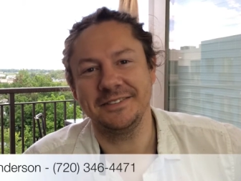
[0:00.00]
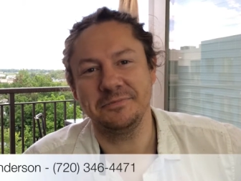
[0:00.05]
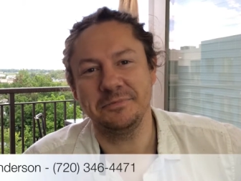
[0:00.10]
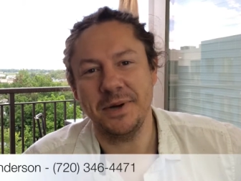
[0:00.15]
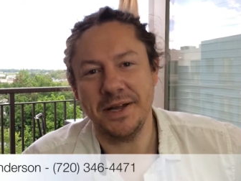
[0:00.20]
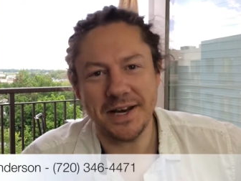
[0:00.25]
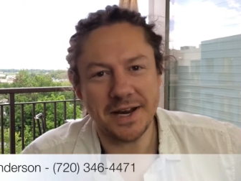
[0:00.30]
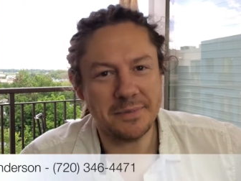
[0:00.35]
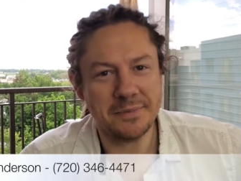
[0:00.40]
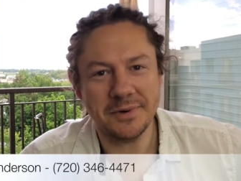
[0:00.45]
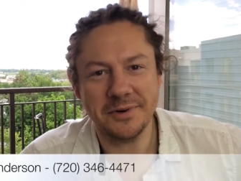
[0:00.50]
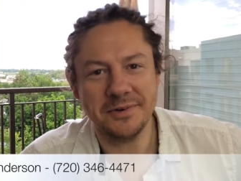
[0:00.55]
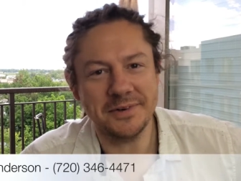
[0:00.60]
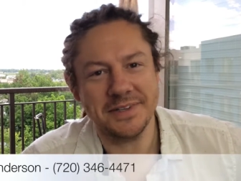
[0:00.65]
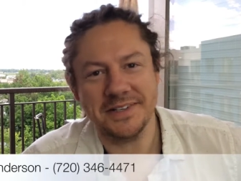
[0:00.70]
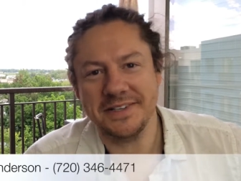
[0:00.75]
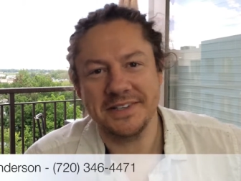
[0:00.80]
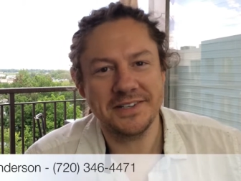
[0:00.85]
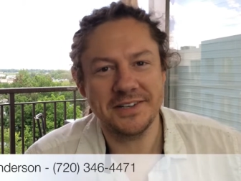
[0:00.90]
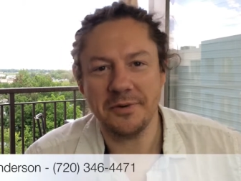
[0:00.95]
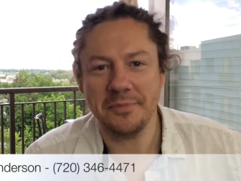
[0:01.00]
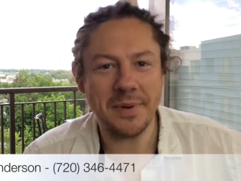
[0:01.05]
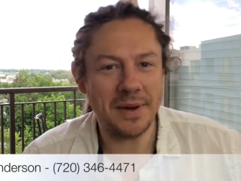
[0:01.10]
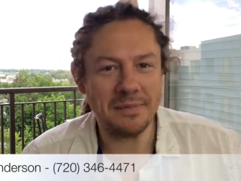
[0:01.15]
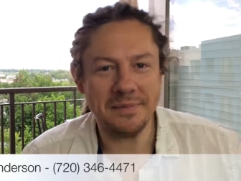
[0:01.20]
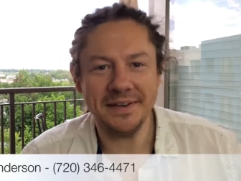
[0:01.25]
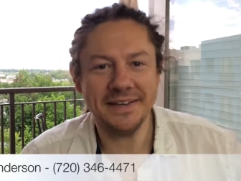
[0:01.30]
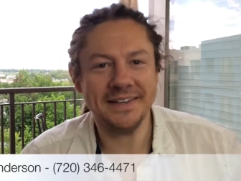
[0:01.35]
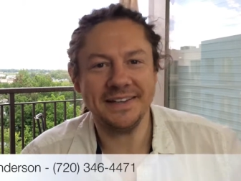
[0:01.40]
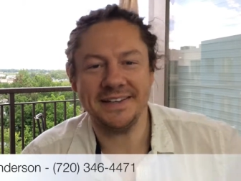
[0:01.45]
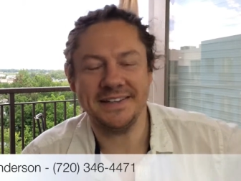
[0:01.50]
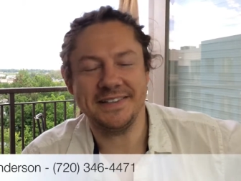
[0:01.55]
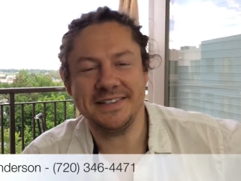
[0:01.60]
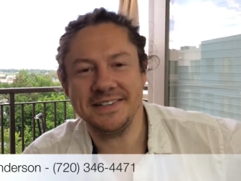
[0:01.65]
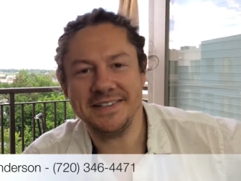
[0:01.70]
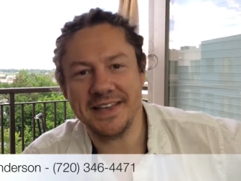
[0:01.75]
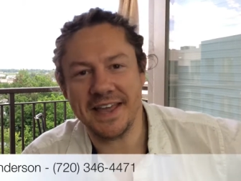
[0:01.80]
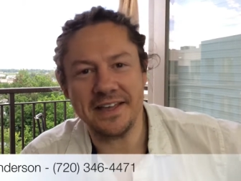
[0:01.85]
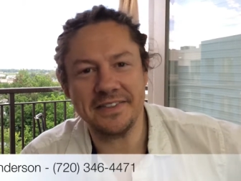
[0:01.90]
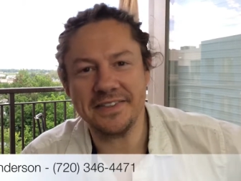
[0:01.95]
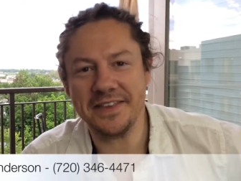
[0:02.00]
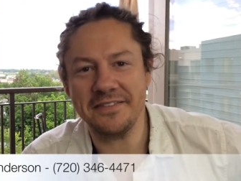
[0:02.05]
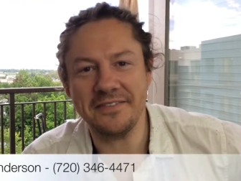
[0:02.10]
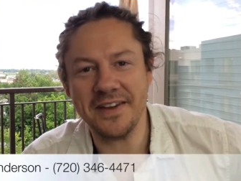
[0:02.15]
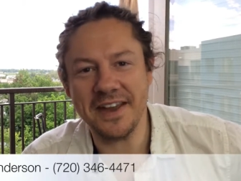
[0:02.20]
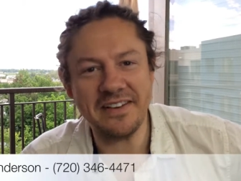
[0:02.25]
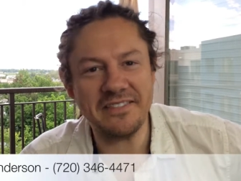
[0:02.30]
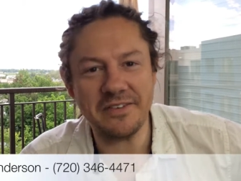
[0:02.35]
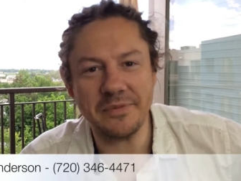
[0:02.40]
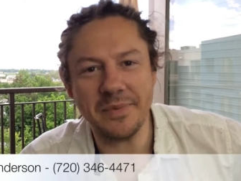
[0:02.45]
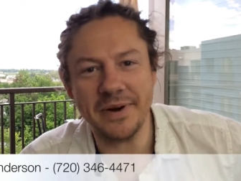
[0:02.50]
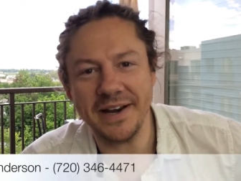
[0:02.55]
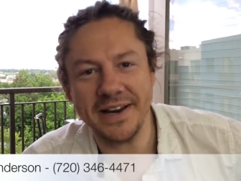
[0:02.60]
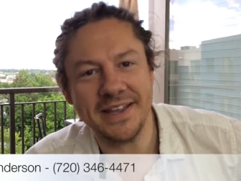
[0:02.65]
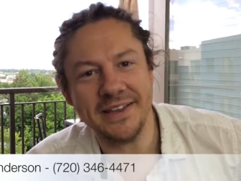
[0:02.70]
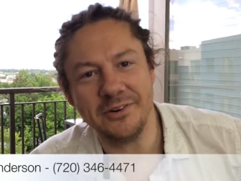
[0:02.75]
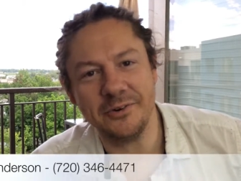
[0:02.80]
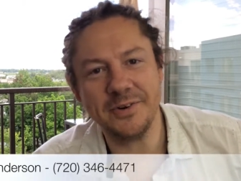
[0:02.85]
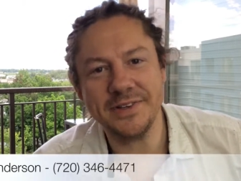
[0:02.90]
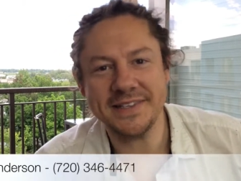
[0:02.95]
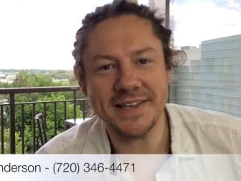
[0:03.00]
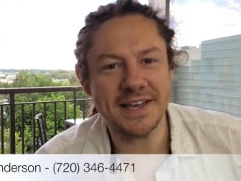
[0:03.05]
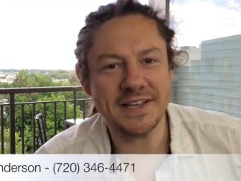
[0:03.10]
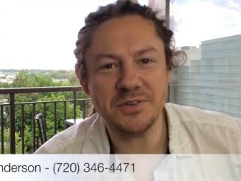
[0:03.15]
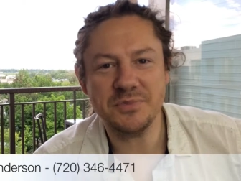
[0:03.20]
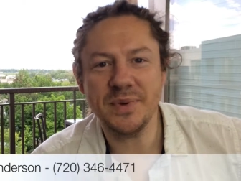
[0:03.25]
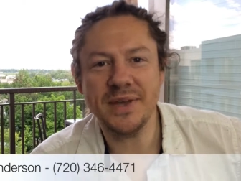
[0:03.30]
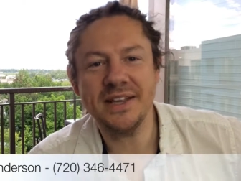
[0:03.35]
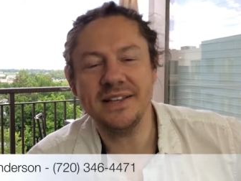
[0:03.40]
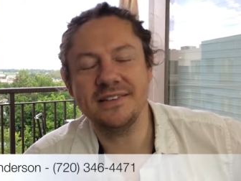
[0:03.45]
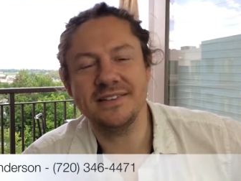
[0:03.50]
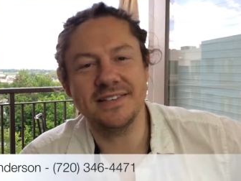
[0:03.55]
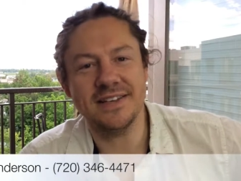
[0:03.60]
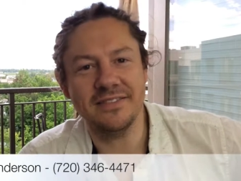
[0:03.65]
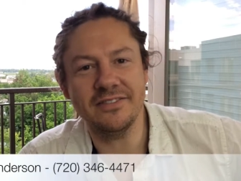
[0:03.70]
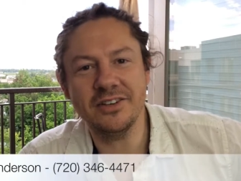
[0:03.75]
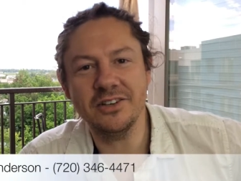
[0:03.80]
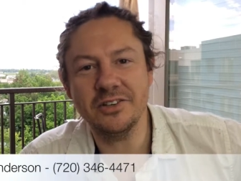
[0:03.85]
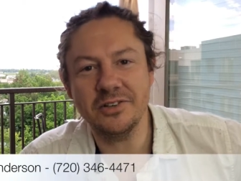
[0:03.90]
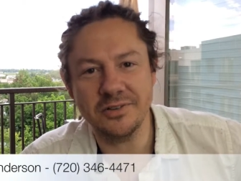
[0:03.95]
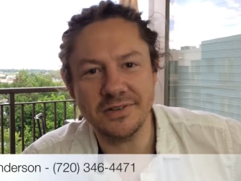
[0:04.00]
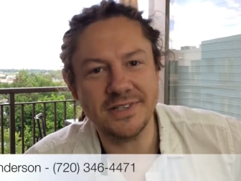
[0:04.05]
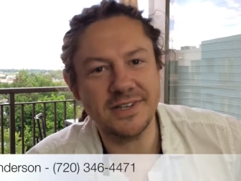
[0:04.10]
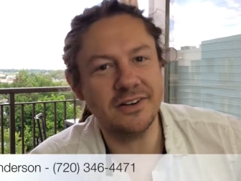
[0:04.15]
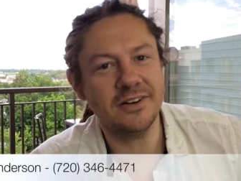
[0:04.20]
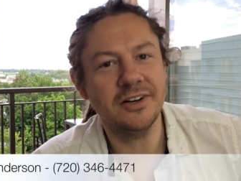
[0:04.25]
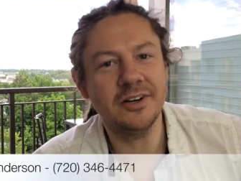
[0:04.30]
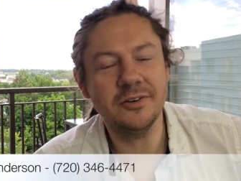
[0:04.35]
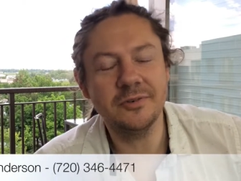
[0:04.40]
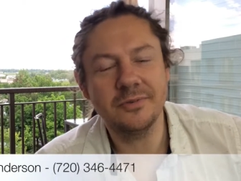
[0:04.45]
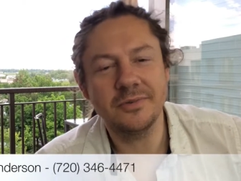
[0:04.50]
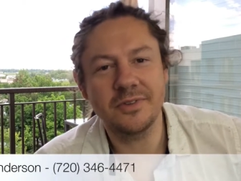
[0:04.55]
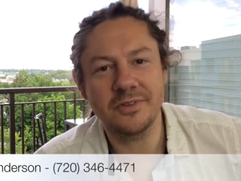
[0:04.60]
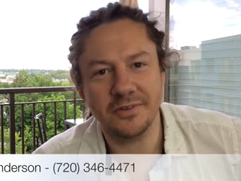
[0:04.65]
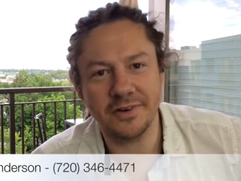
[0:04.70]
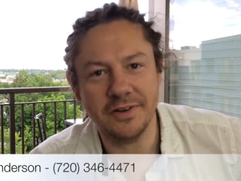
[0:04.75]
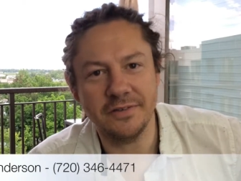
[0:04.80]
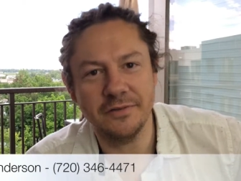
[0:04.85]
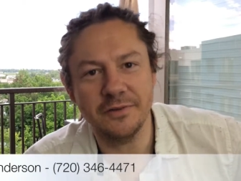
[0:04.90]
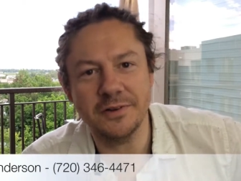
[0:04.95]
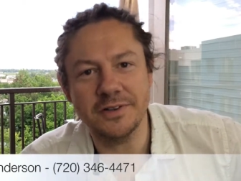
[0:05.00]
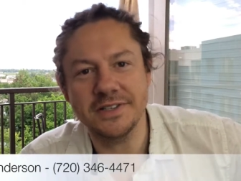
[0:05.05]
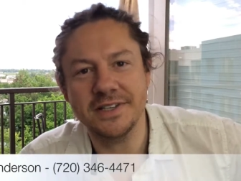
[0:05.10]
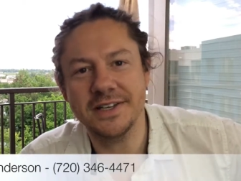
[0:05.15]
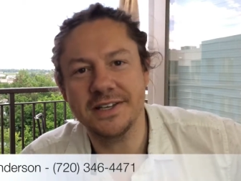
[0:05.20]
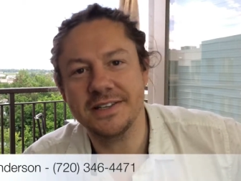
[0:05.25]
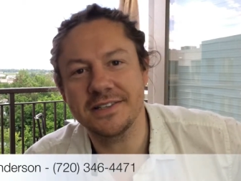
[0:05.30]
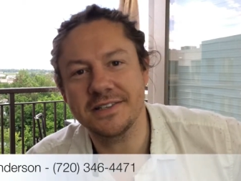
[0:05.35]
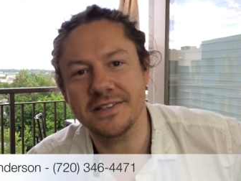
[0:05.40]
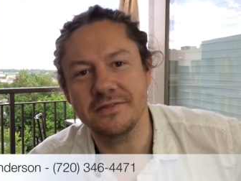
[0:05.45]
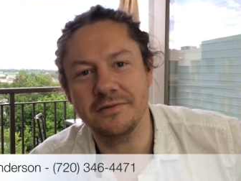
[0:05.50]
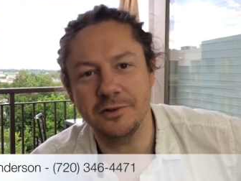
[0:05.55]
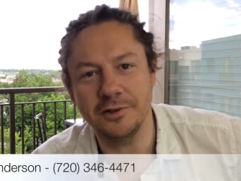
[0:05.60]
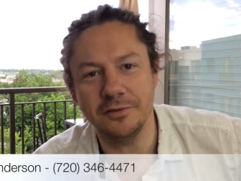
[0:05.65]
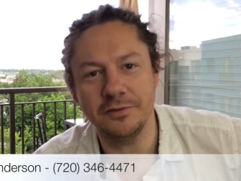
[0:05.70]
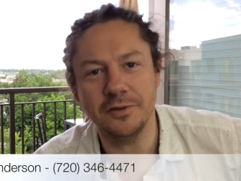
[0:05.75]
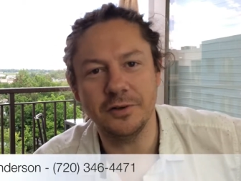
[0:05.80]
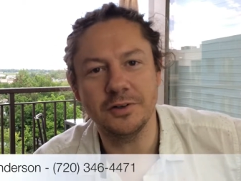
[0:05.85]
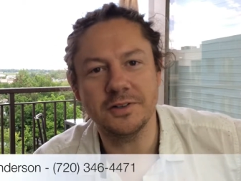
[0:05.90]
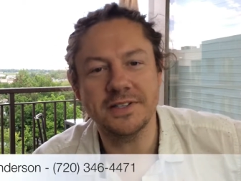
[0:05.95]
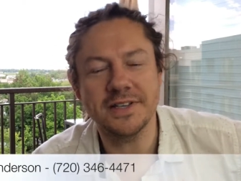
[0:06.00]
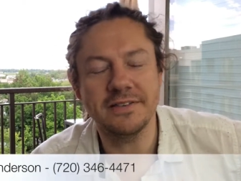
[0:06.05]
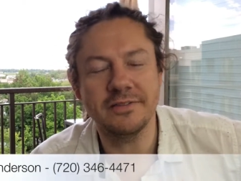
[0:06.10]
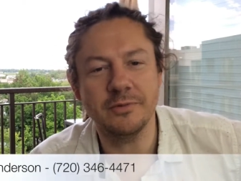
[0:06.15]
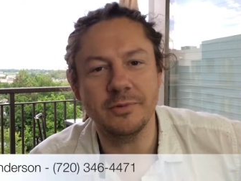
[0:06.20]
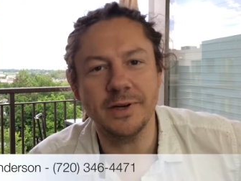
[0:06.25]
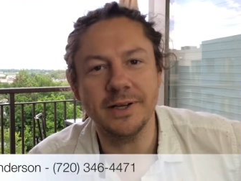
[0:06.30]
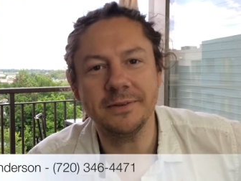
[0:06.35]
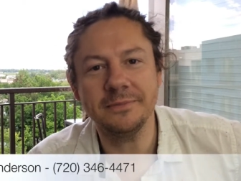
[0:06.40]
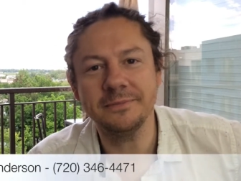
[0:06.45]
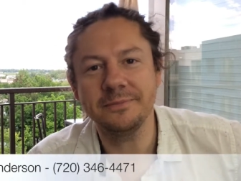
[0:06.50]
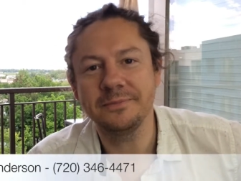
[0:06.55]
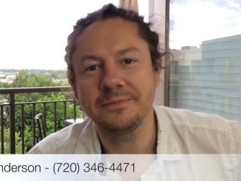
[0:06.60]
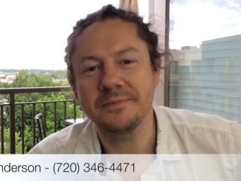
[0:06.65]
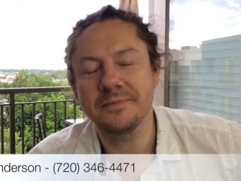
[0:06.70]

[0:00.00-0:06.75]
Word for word: My number is so public, it's out there for everybody. It always has been 720 346 4471.